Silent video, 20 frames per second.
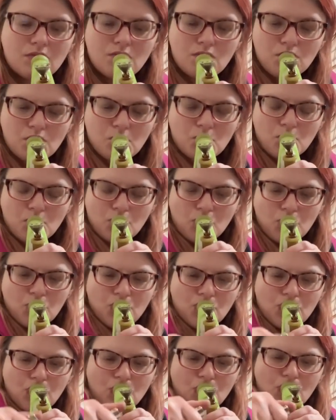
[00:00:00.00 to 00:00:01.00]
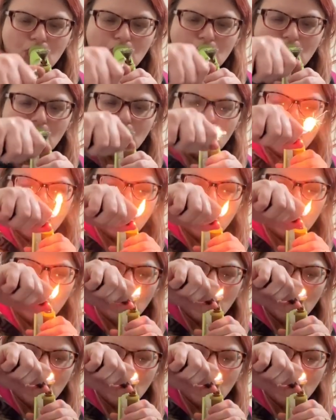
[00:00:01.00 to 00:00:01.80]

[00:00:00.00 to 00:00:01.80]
[no speech]